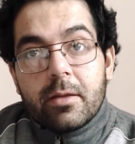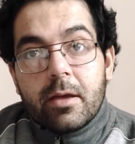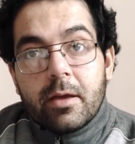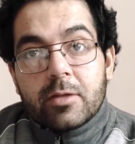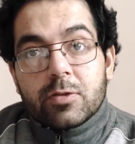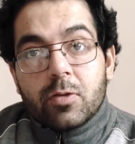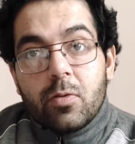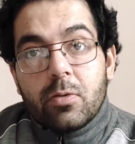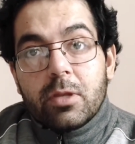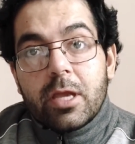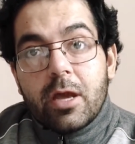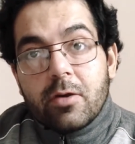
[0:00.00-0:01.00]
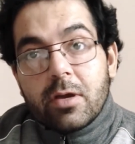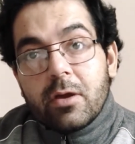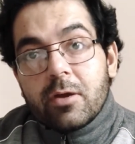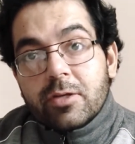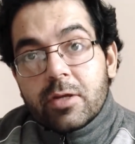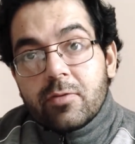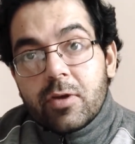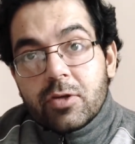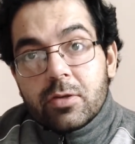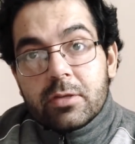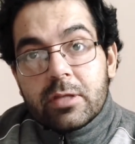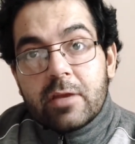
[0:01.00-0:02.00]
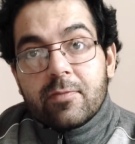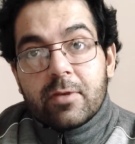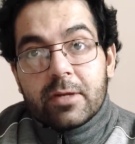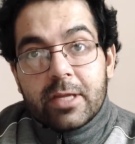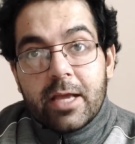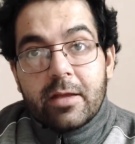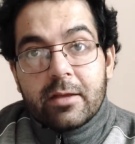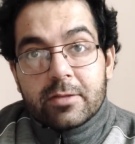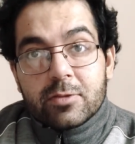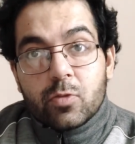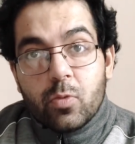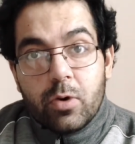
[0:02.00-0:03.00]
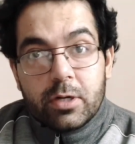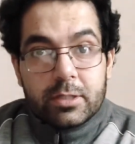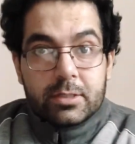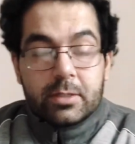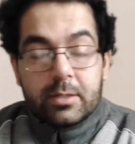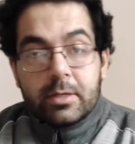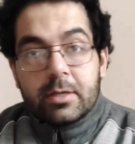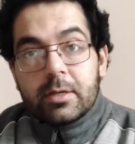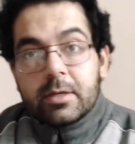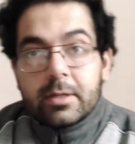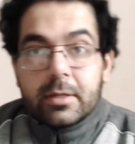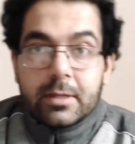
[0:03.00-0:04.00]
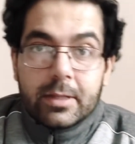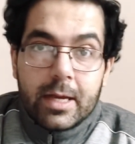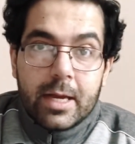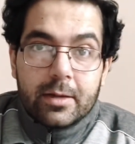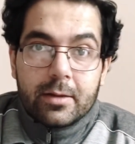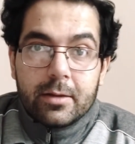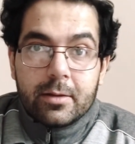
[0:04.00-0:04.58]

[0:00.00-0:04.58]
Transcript: and it's only our younger generation that will take us towards that,